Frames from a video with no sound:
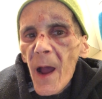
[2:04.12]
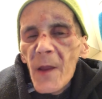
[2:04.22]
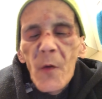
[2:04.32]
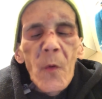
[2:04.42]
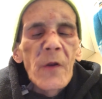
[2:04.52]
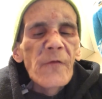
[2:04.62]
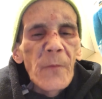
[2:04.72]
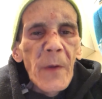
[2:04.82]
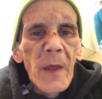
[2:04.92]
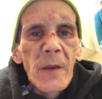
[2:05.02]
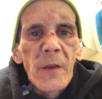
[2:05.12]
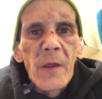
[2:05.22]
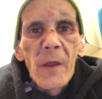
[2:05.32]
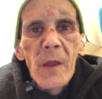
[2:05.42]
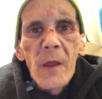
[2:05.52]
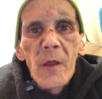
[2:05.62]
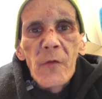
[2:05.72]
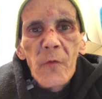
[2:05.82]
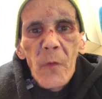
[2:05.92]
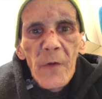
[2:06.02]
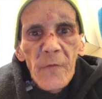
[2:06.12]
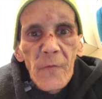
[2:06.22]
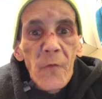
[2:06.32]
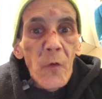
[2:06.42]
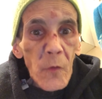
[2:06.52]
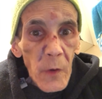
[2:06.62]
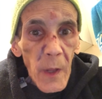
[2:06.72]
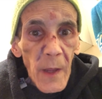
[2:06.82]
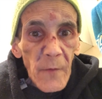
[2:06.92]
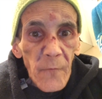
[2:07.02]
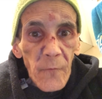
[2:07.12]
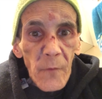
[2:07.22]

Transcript: I don't want to spend the rest of her life